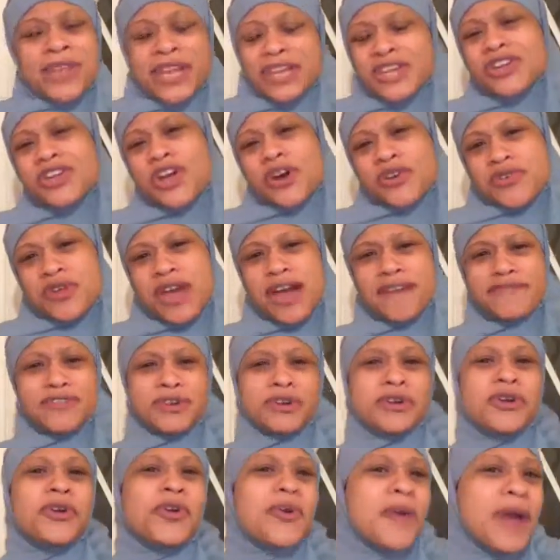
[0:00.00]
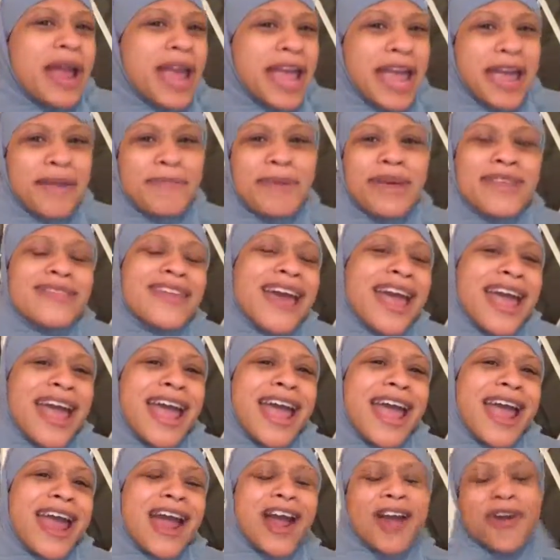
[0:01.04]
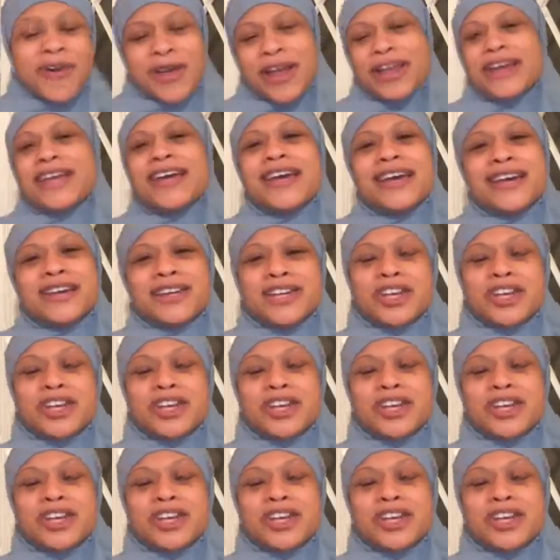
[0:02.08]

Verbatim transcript: you know, you have your cream in there and,